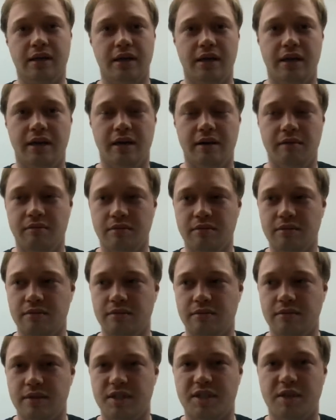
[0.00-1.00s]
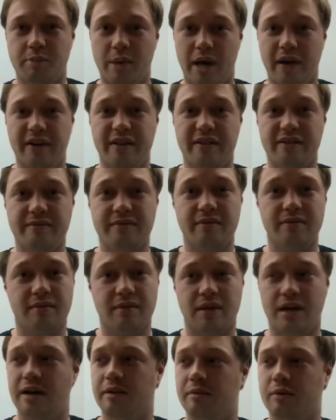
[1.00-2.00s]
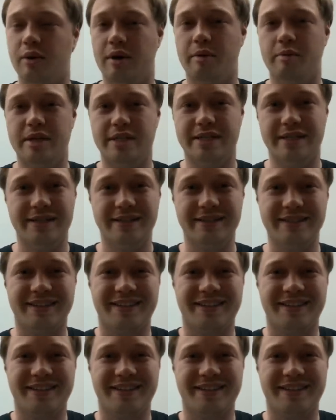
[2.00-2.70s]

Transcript: Um, it's about it. I'm quite busy.